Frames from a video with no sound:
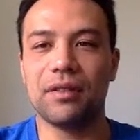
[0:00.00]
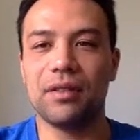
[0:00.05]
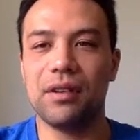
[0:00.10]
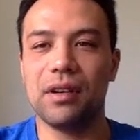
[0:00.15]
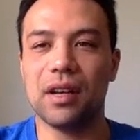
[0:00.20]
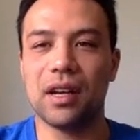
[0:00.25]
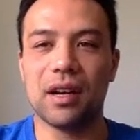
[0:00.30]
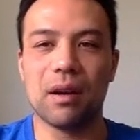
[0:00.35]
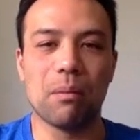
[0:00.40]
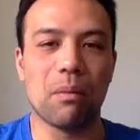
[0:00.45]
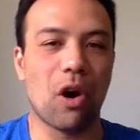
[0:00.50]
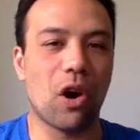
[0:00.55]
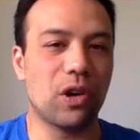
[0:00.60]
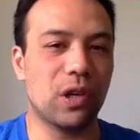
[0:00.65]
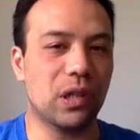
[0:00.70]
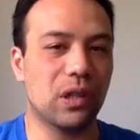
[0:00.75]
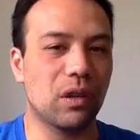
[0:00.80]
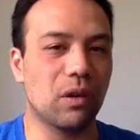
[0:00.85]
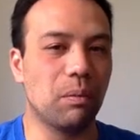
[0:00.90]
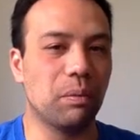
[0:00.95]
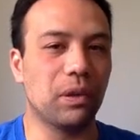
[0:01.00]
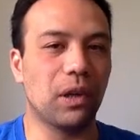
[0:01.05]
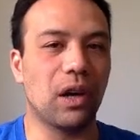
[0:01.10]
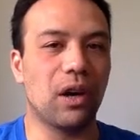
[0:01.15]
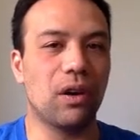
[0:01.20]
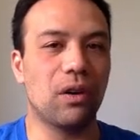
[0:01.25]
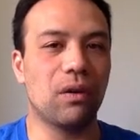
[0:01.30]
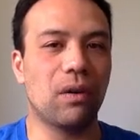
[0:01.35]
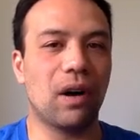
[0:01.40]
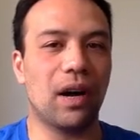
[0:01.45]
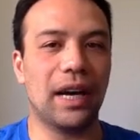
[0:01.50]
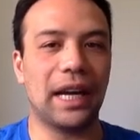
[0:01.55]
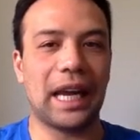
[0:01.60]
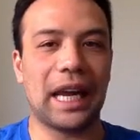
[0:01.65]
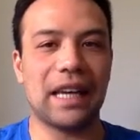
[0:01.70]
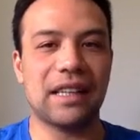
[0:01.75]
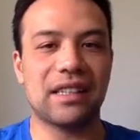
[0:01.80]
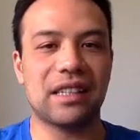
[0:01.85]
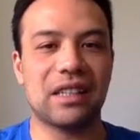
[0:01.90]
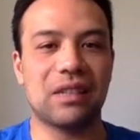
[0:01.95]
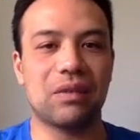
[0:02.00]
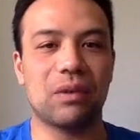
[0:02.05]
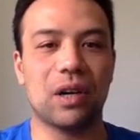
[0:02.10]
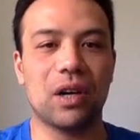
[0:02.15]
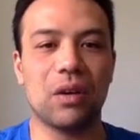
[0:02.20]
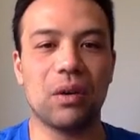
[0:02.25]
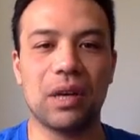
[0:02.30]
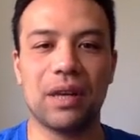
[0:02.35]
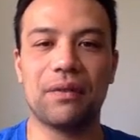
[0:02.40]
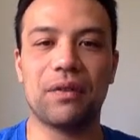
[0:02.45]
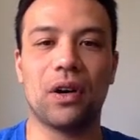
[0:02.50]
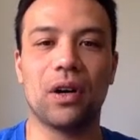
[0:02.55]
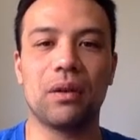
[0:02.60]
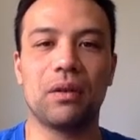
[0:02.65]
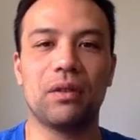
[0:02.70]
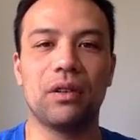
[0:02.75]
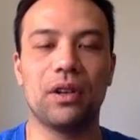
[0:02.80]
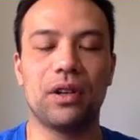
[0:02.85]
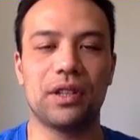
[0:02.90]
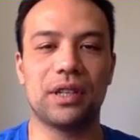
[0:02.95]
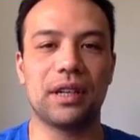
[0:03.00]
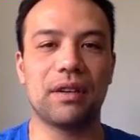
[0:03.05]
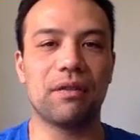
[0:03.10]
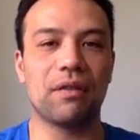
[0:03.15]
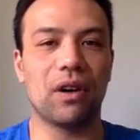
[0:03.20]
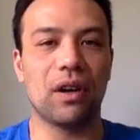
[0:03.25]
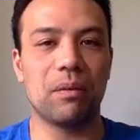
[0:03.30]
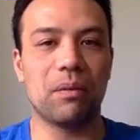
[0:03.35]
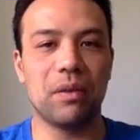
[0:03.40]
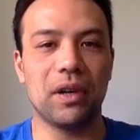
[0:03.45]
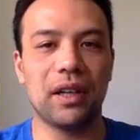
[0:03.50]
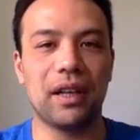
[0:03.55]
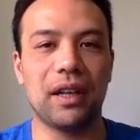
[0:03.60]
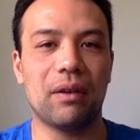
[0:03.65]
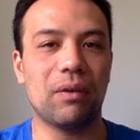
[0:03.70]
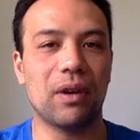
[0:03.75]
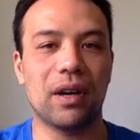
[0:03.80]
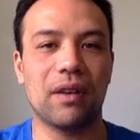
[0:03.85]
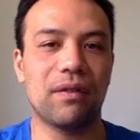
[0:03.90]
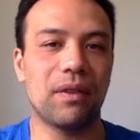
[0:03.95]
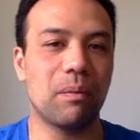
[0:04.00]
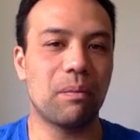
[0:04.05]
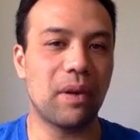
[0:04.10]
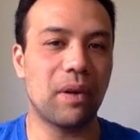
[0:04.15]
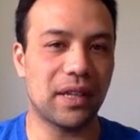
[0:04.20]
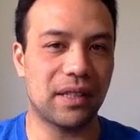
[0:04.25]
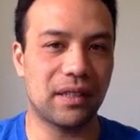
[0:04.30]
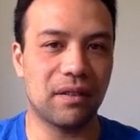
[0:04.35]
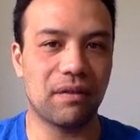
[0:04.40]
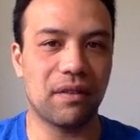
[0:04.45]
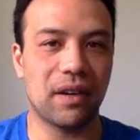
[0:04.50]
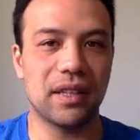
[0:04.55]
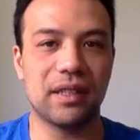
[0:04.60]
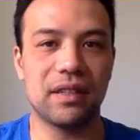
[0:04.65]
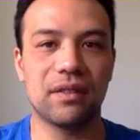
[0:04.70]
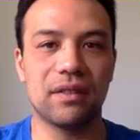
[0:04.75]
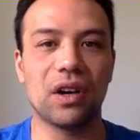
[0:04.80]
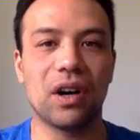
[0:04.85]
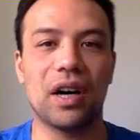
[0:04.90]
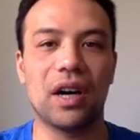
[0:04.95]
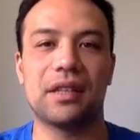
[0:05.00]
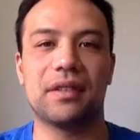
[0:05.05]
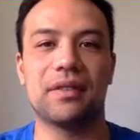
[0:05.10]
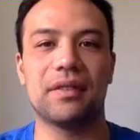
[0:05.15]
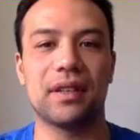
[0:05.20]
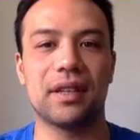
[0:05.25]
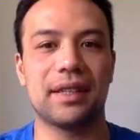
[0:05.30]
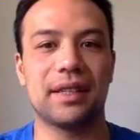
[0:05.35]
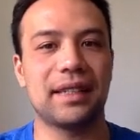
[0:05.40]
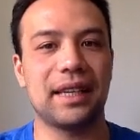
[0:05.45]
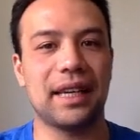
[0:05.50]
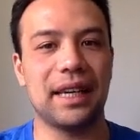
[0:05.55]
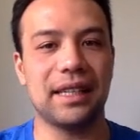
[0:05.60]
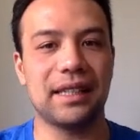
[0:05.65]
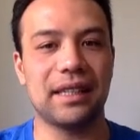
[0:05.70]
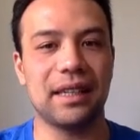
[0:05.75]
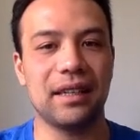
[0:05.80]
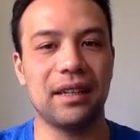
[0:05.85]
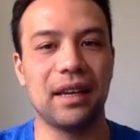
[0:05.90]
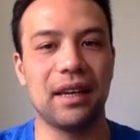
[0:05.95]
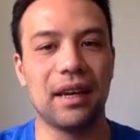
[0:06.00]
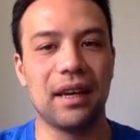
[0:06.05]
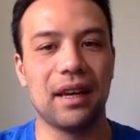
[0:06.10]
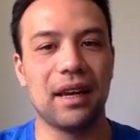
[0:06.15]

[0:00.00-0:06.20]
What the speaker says: an emotional blow, I guess, as well with losing Von Miller, one of your best defensive guys for the season.